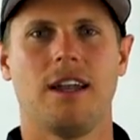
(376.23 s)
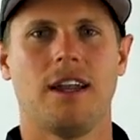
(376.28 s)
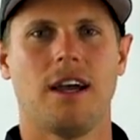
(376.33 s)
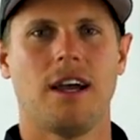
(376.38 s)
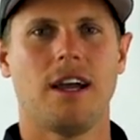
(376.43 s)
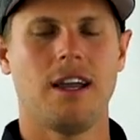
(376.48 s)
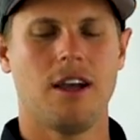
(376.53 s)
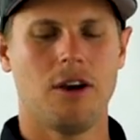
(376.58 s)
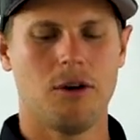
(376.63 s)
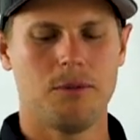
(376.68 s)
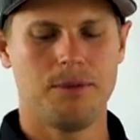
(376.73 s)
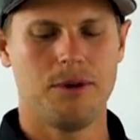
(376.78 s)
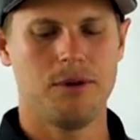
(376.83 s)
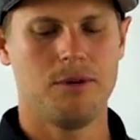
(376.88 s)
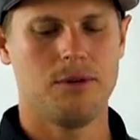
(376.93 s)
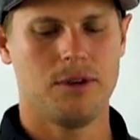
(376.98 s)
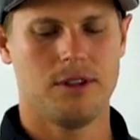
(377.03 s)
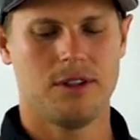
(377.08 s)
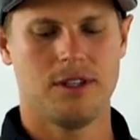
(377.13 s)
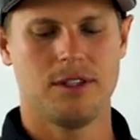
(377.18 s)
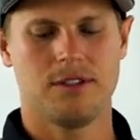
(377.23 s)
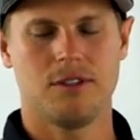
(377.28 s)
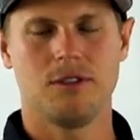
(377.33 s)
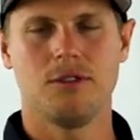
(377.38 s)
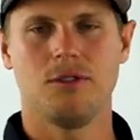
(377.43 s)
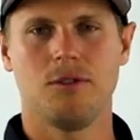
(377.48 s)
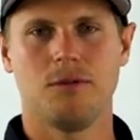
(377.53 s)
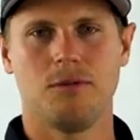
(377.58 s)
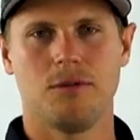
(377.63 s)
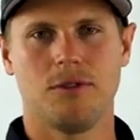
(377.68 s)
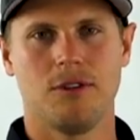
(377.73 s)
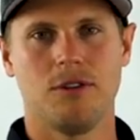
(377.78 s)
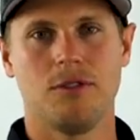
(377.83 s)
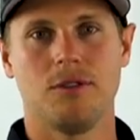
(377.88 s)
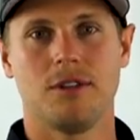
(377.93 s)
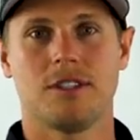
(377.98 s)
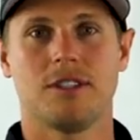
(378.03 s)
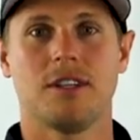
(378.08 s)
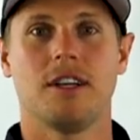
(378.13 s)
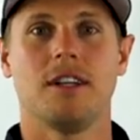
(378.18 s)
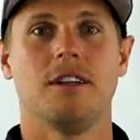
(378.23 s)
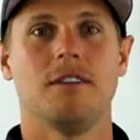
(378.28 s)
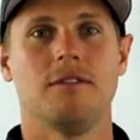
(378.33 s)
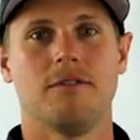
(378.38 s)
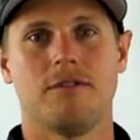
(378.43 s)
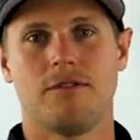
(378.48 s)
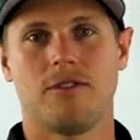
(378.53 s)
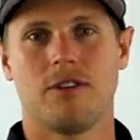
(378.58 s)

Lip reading: and I help you with this new incentive.